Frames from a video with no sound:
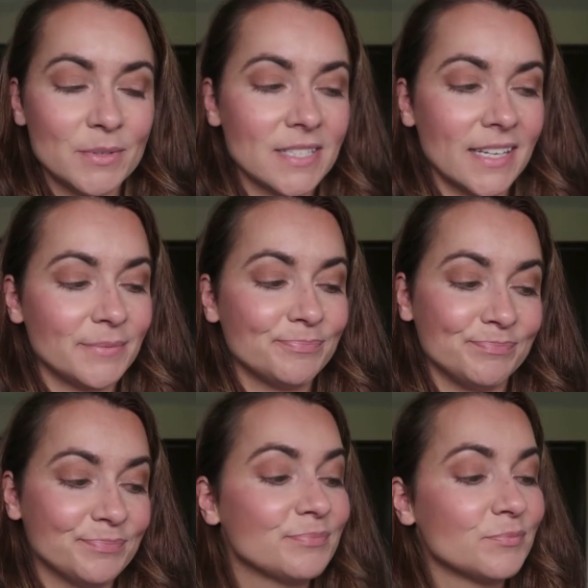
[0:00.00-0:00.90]
I was like,
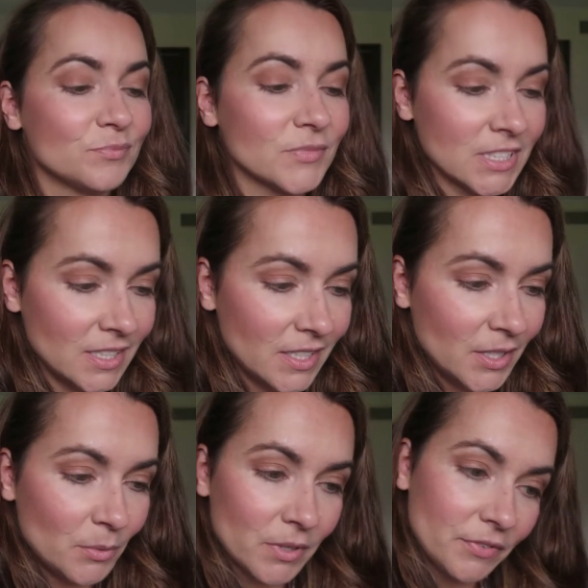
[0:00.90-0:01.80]

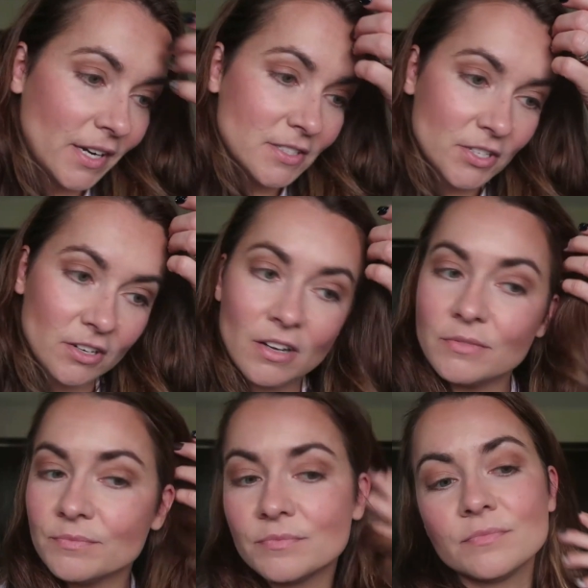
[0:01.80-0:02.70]
we're friends, girl.